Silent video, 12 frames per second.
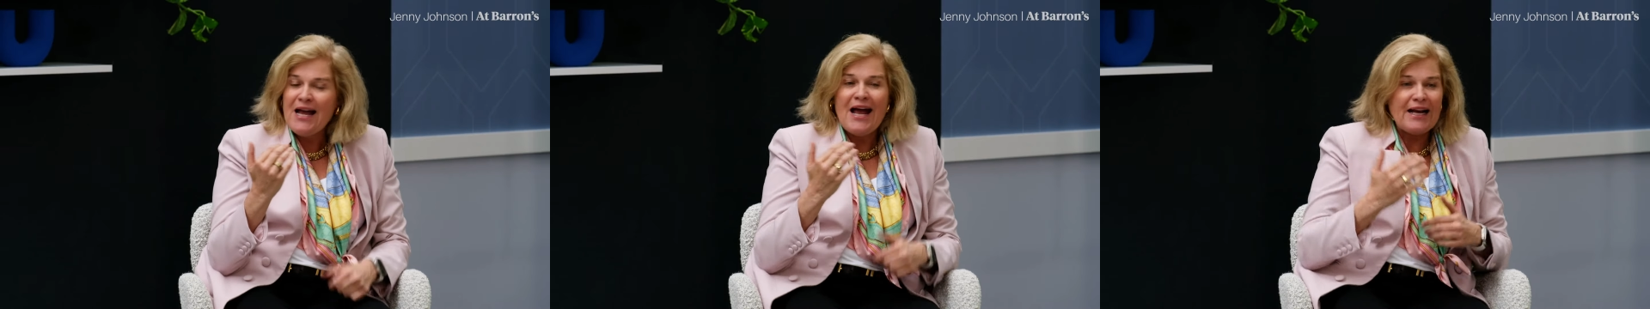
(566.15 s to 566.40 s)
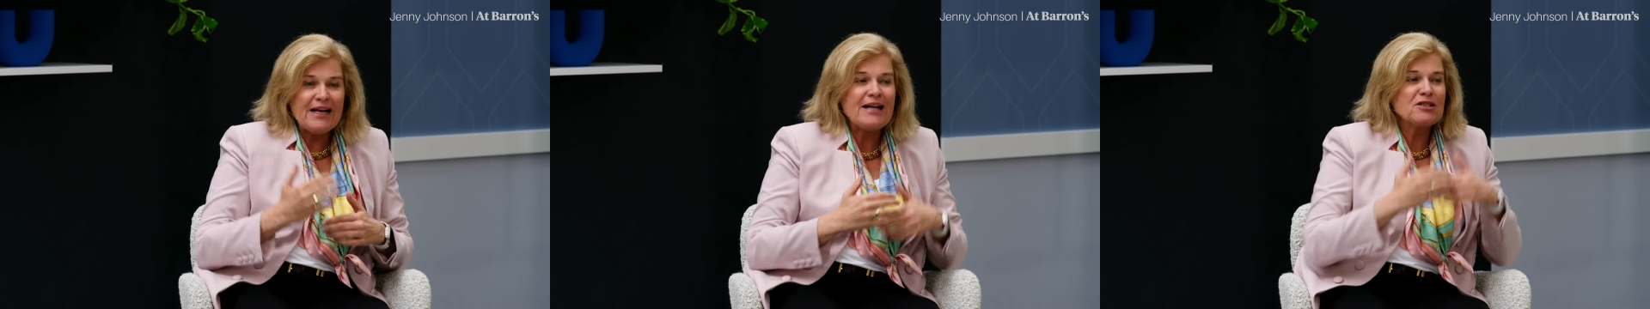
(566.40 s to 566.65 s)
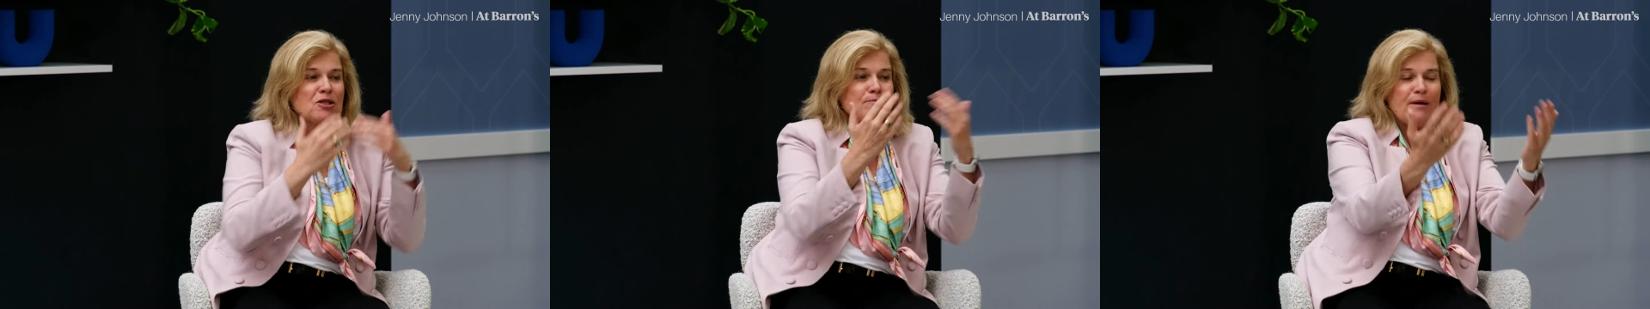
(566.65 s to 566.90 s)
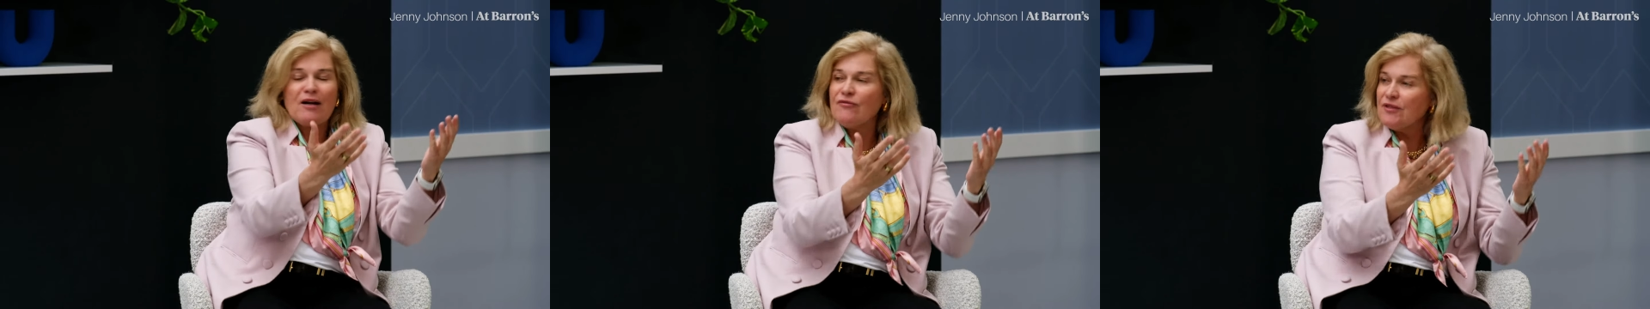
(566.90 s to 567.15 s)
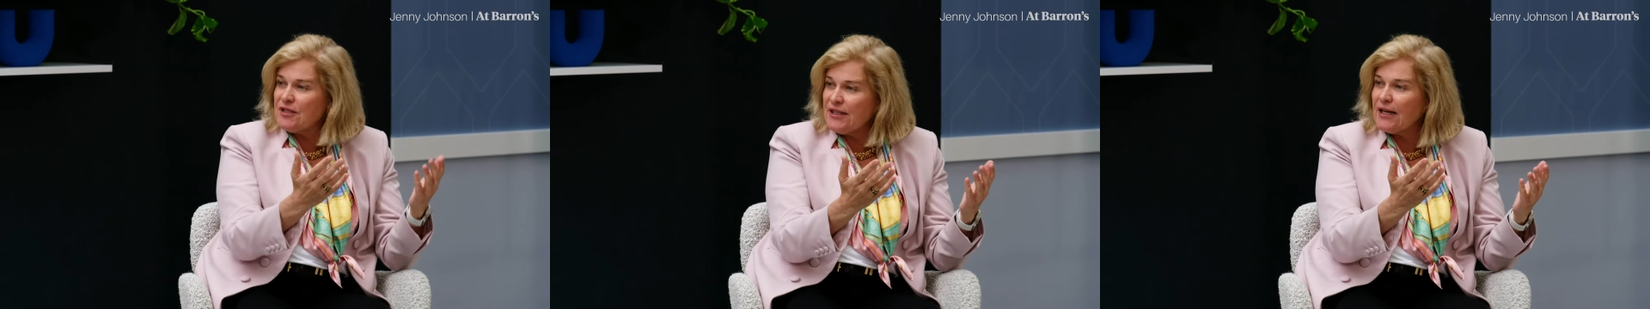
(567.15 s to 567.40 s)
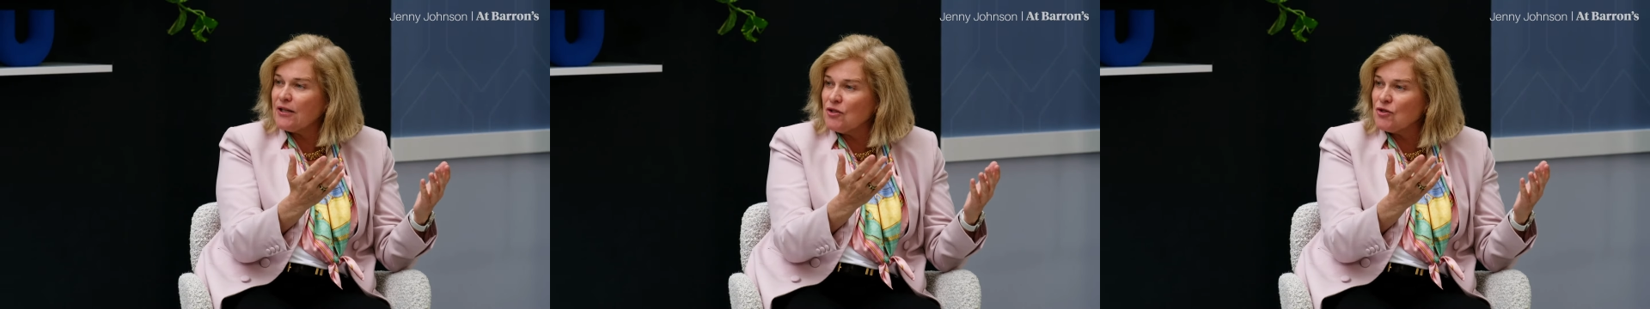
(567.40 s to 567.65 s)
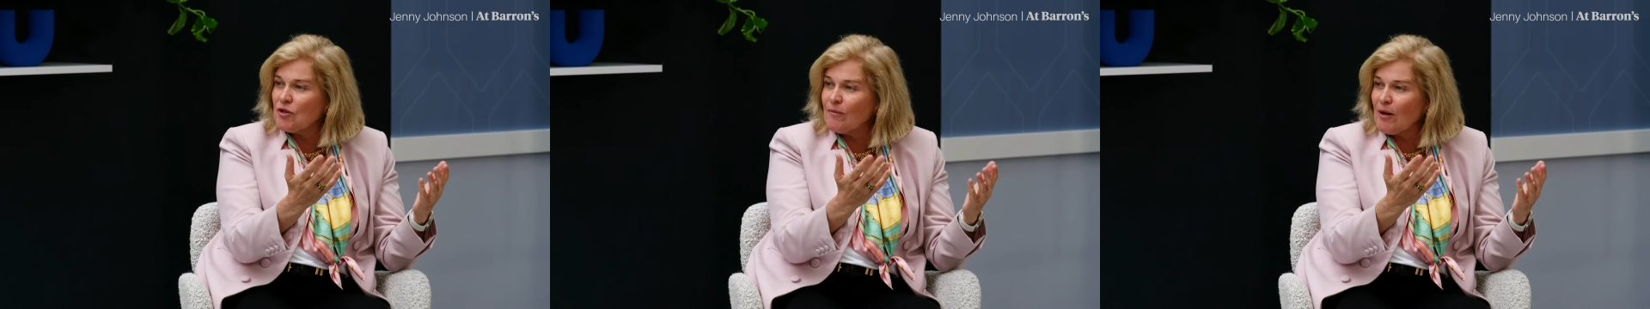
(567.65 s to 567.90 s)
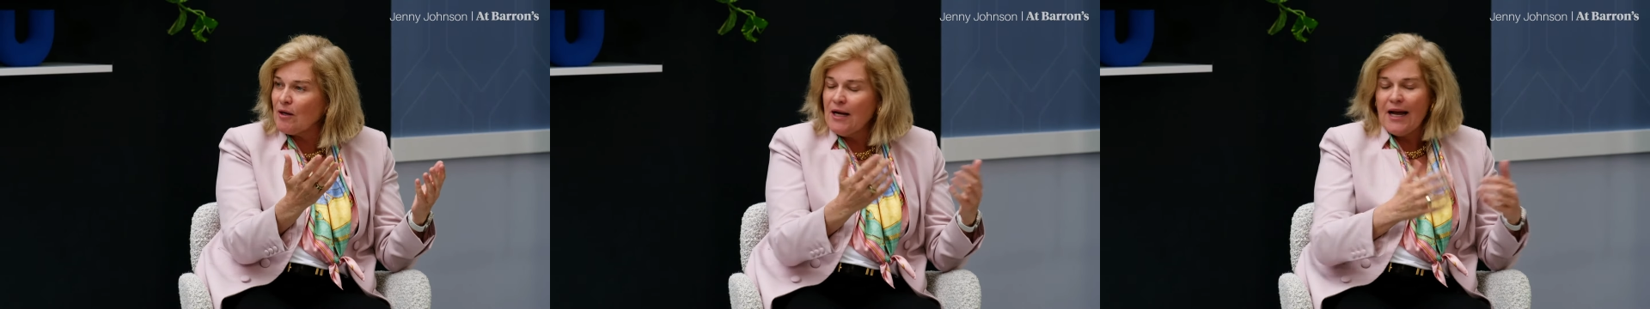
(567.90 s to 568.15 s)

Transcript: and it actually benefits the end consumer.